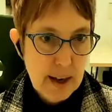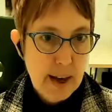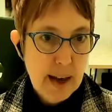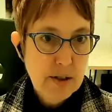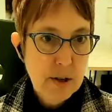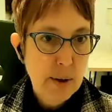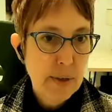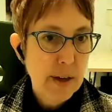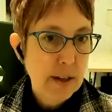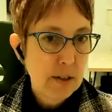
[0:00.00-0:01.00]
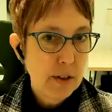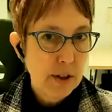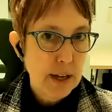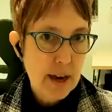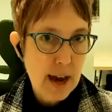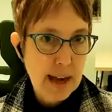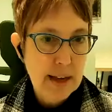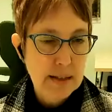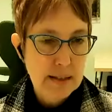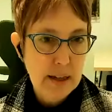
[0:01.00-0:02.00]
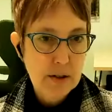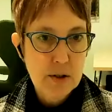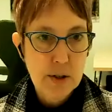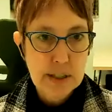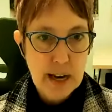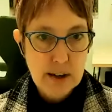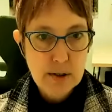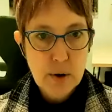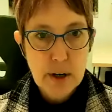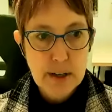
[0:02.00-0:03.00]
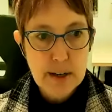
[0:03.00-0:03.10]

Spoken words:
And so I think looking at that state historic tax credit,